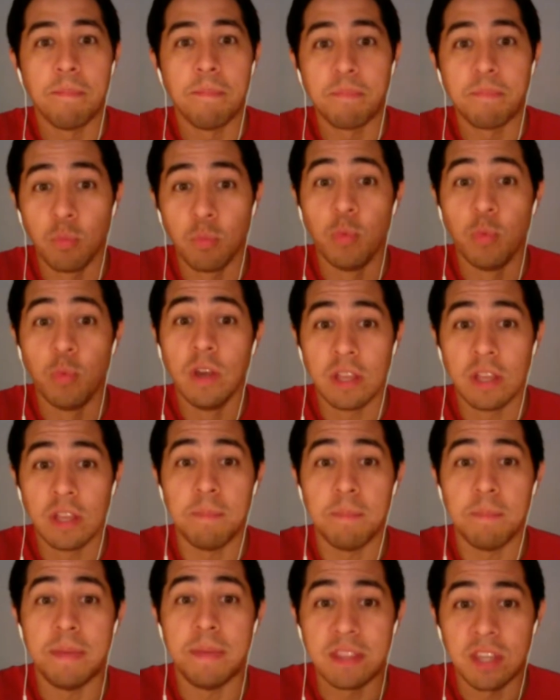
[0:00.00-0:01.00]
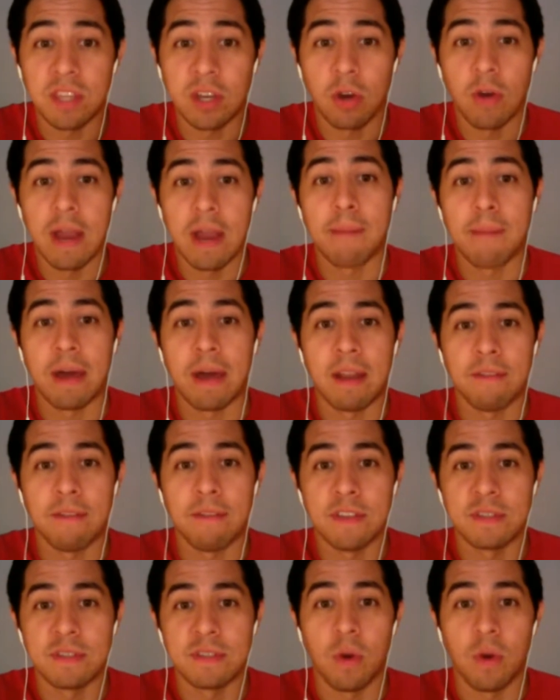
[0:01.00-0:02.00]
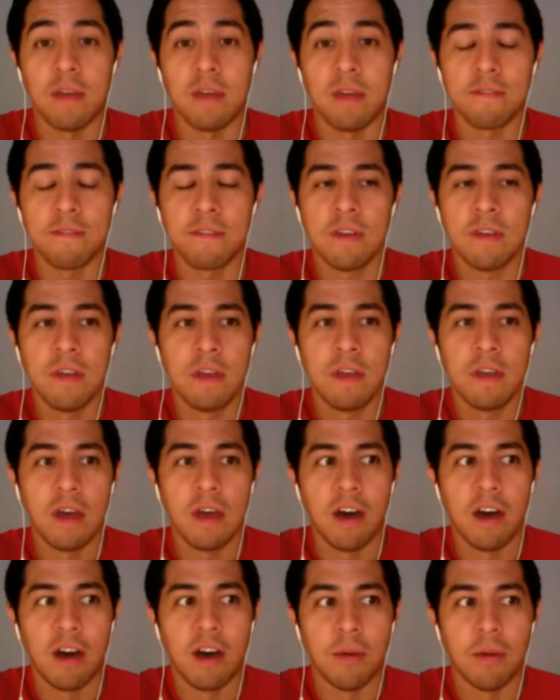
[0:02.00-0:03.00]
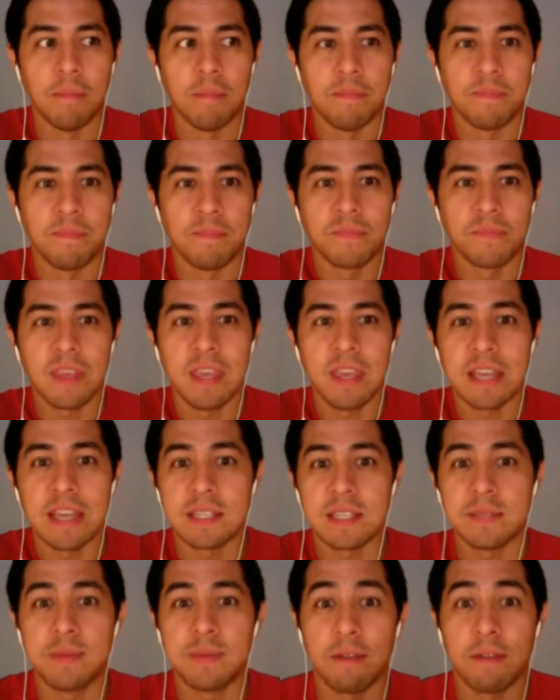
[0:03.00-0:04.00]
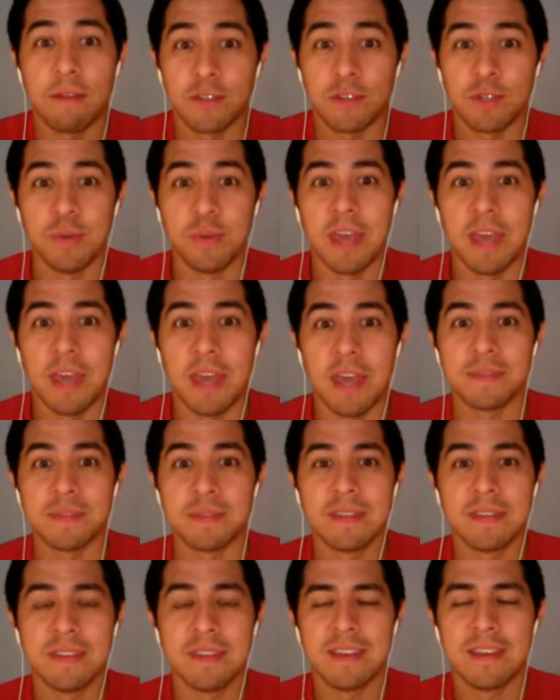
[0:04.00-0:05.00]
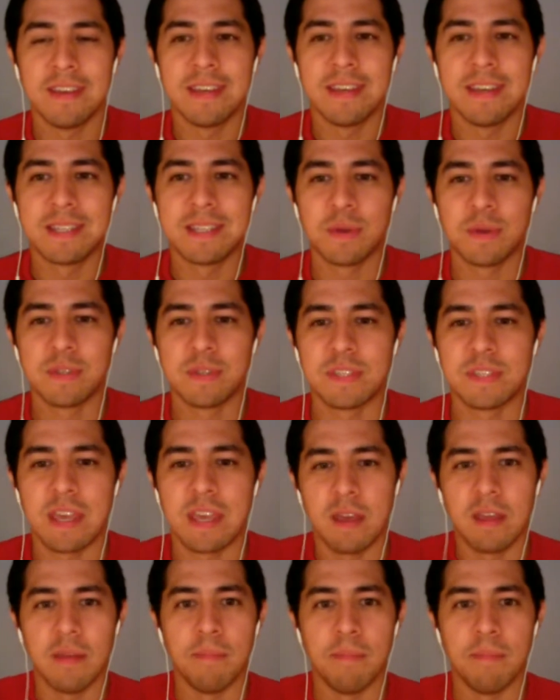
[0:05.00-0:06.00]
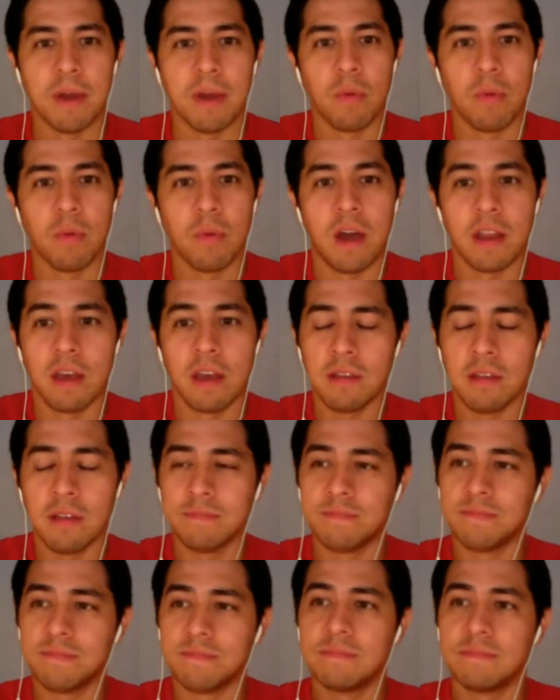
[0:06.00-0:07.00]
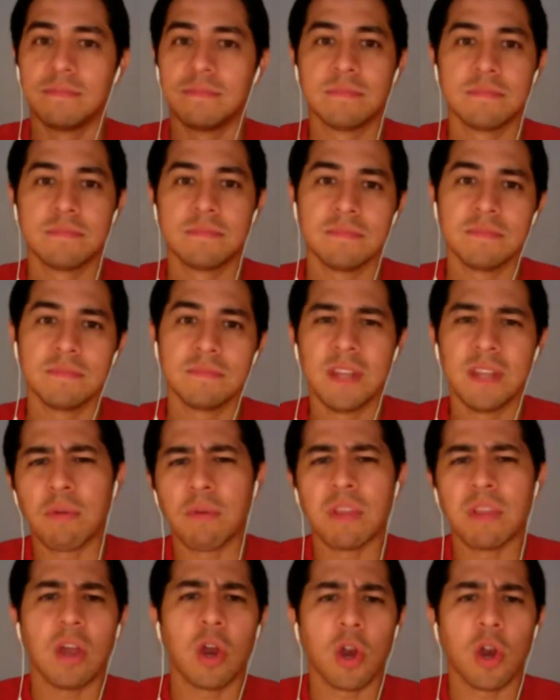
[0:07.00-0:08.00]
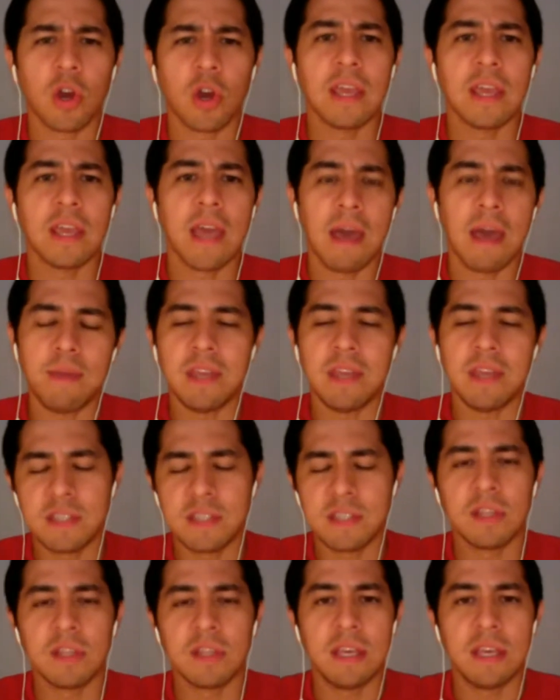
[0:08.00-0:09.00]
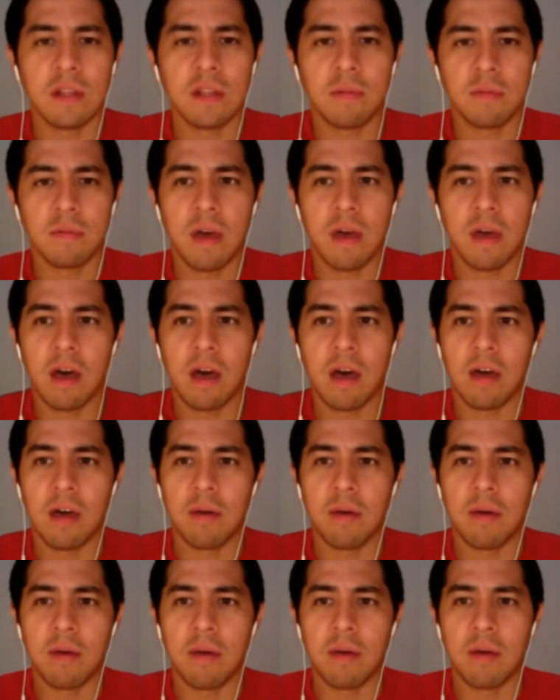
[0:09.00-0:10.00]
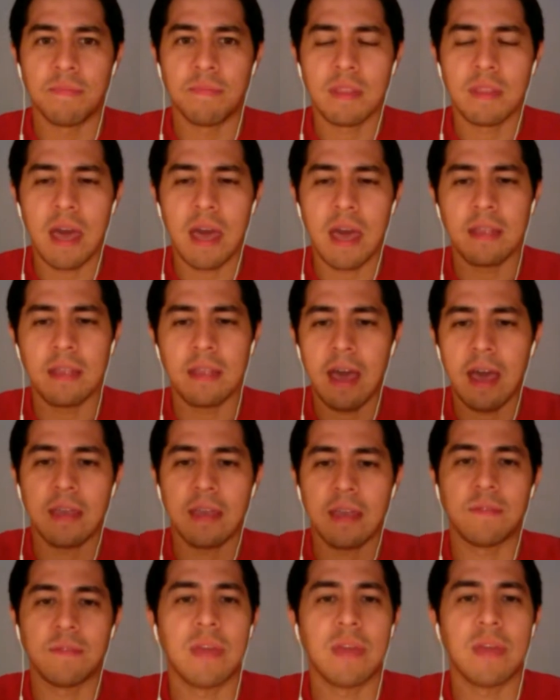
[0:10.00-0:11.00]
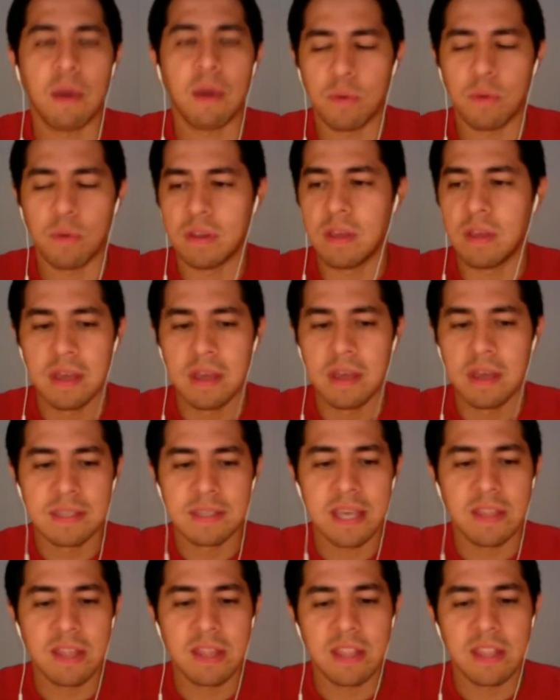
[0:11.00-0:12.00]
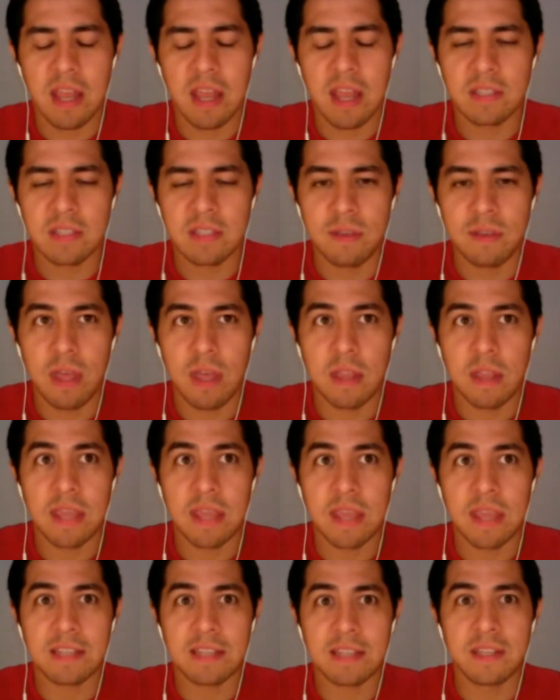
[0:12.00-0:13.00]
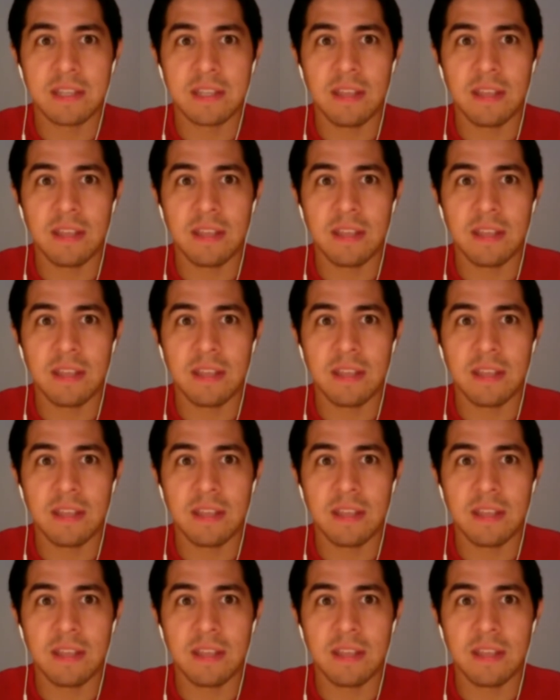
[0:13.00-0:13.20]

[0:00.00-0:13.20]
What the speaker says: really beat the crap out of his wife, he got suspended for 2 games. So it's like marijuana, not really hurting. I mean, it's illegal. I would say that